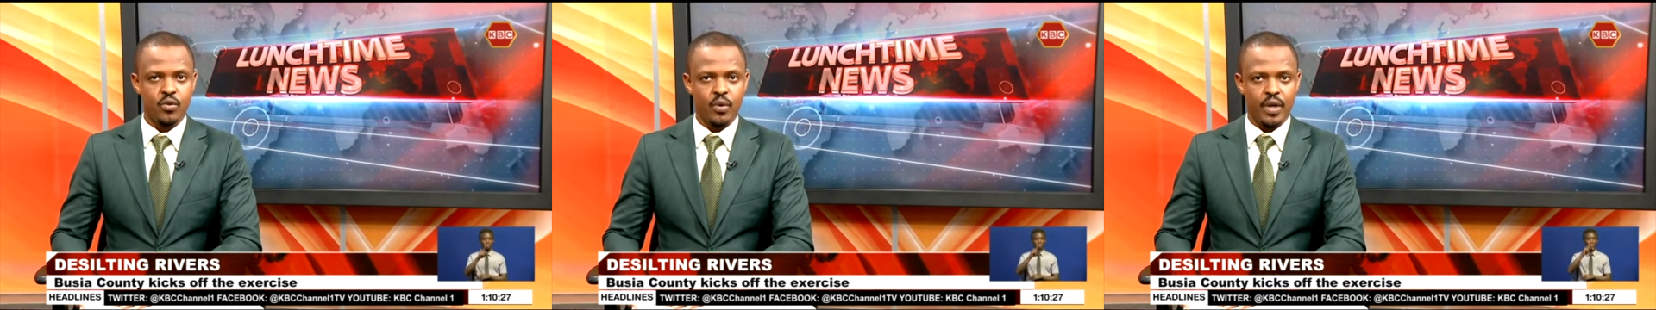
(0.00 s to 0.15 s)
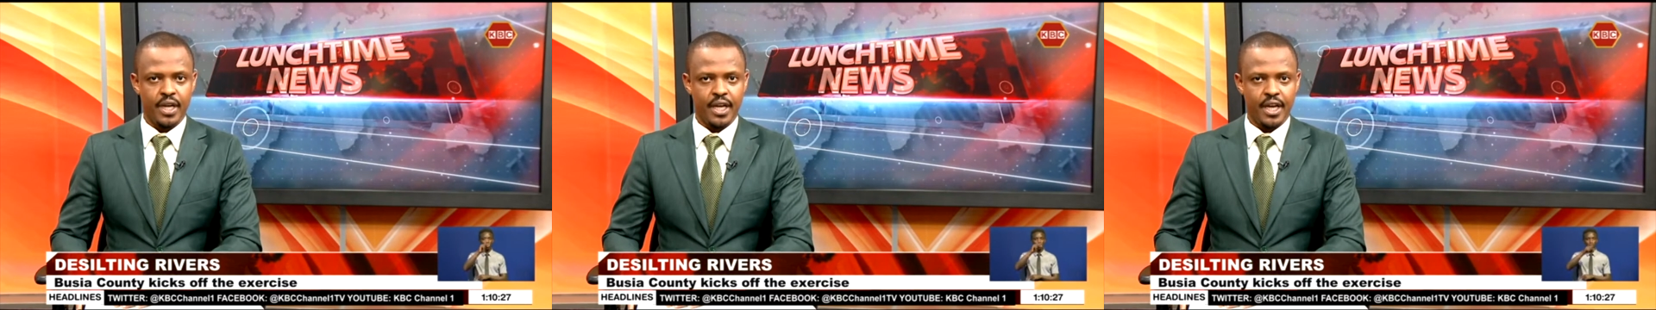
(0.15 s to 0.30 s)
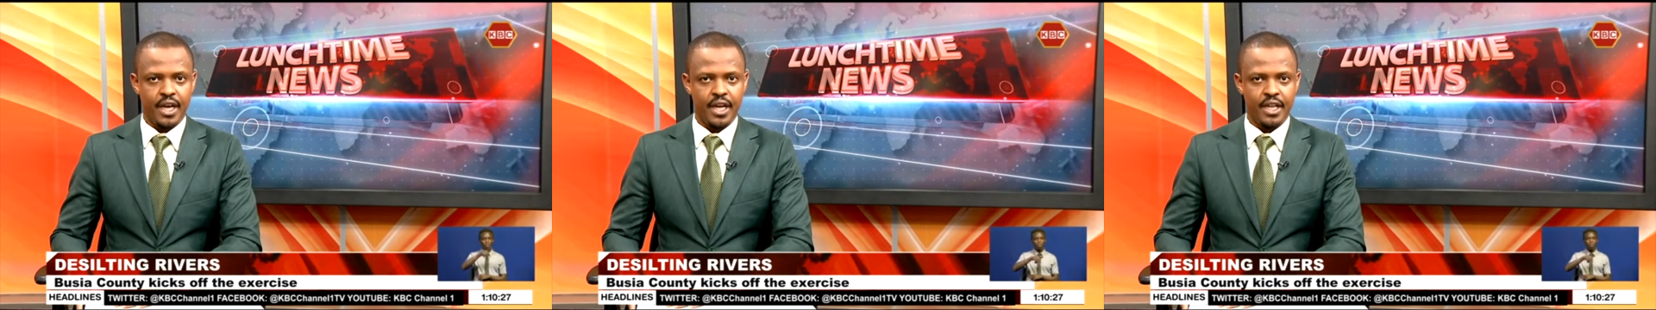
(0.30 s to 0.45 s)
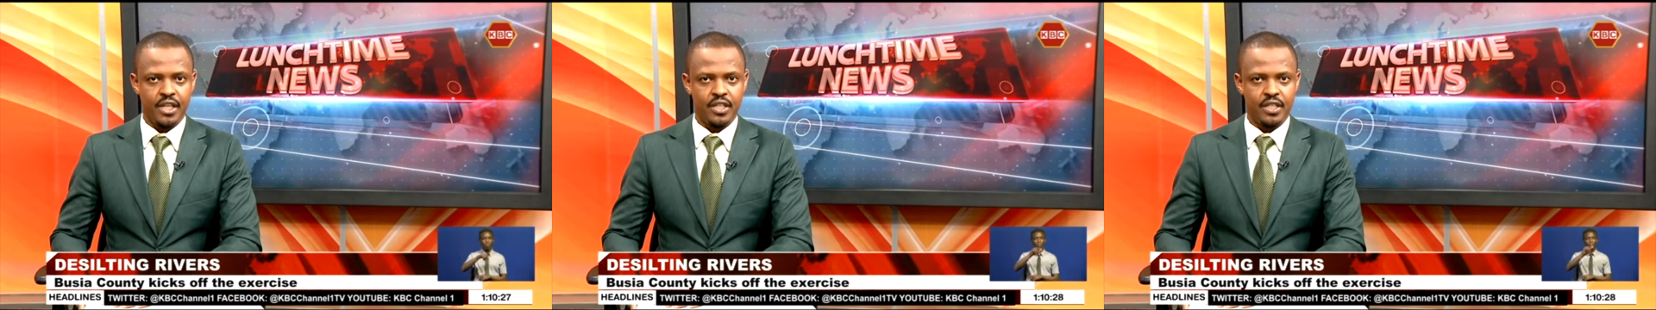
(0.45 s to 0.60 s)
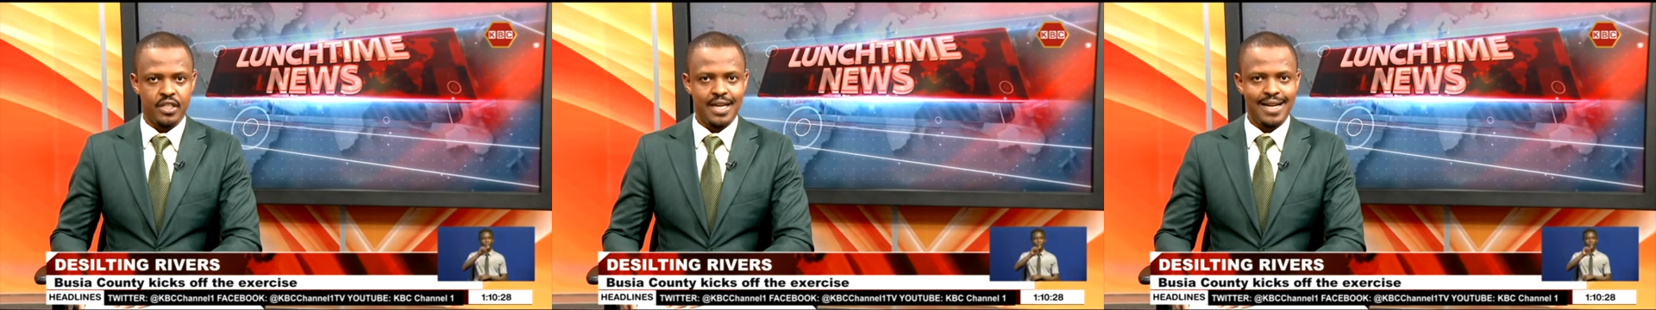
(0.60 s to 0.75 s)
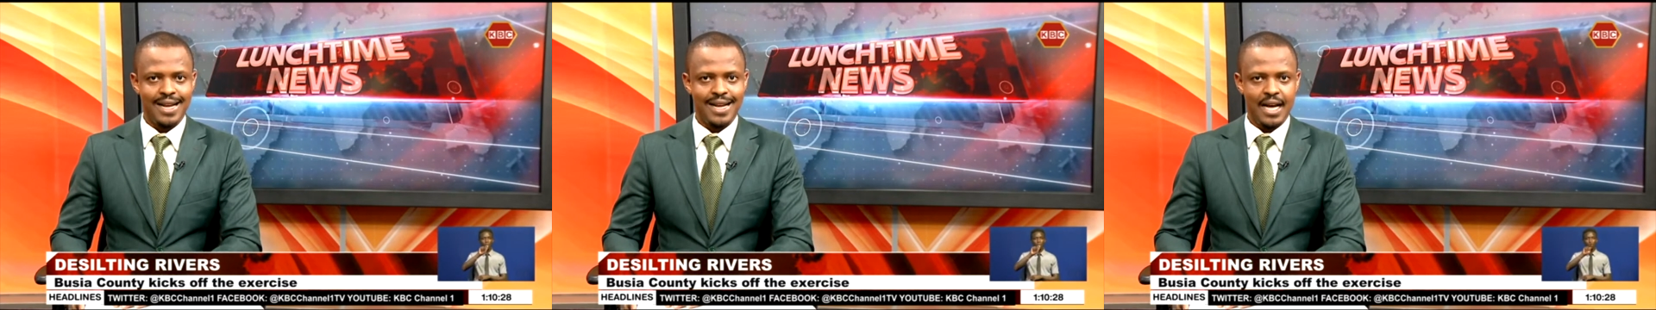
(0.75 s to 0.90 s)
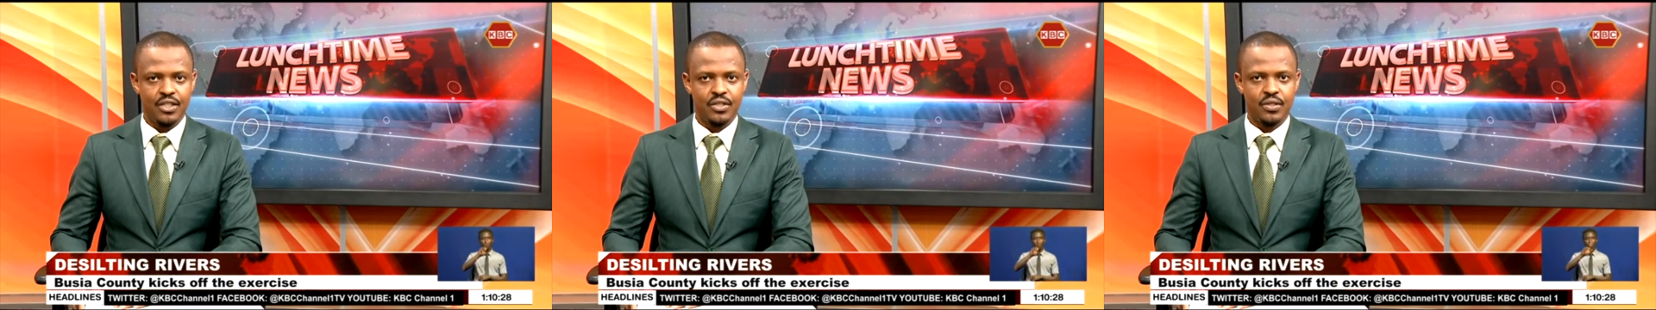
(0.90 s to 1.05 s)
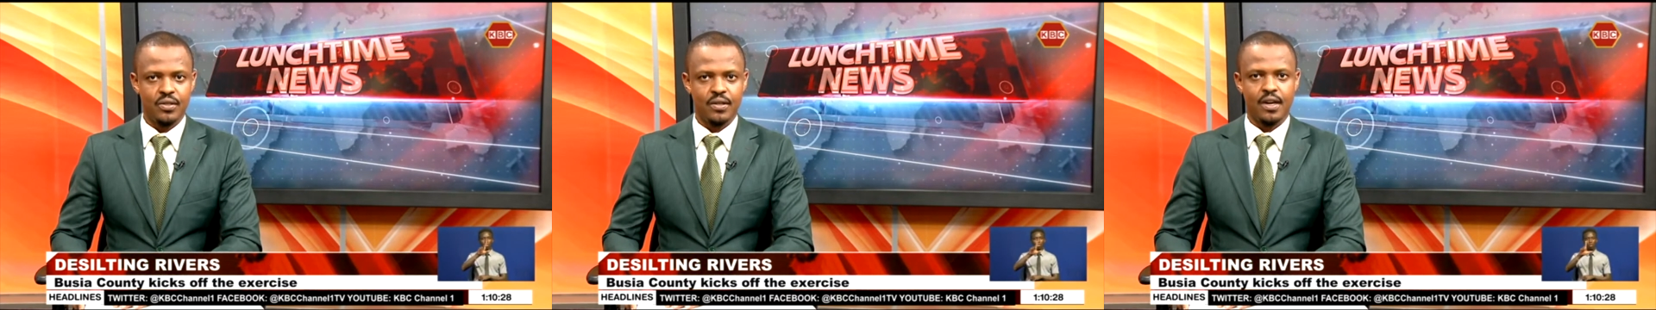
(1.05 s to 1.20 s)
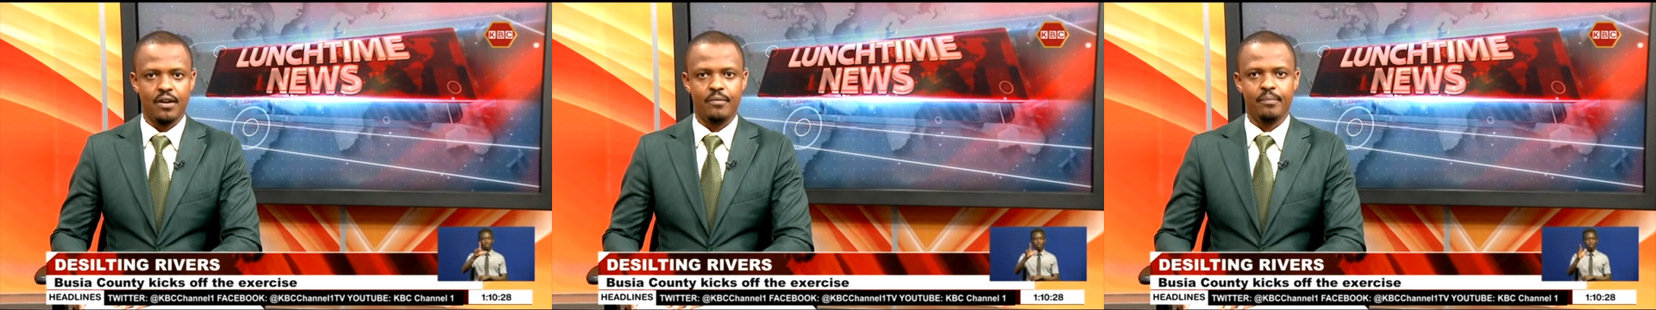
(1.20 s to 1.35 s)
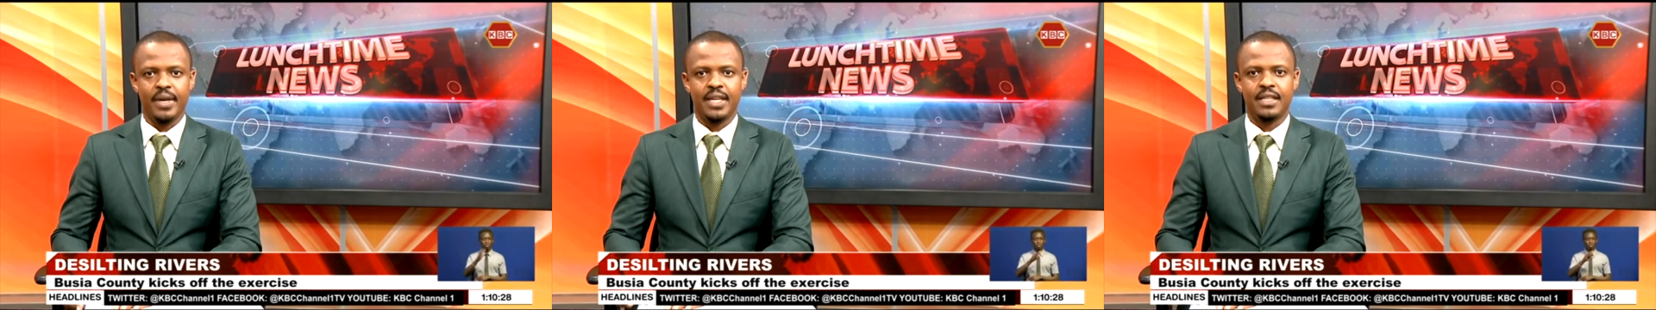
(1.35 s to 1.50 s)
to engage the national
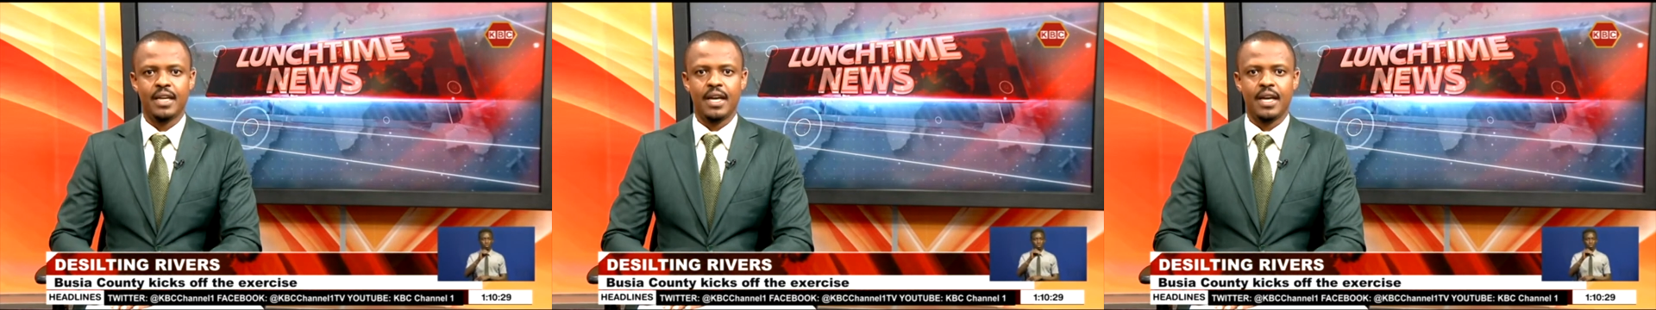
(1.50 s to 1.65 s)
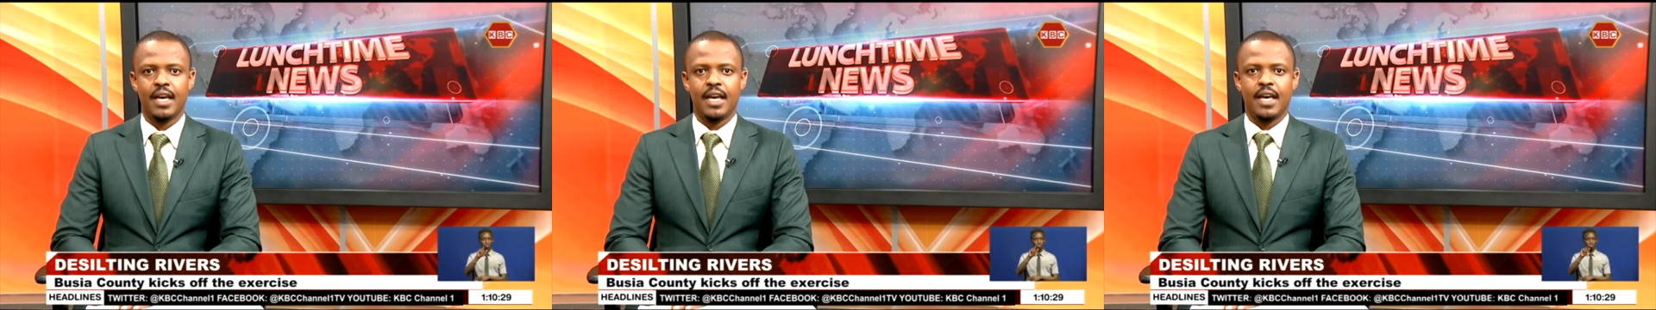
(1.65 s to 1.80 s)
government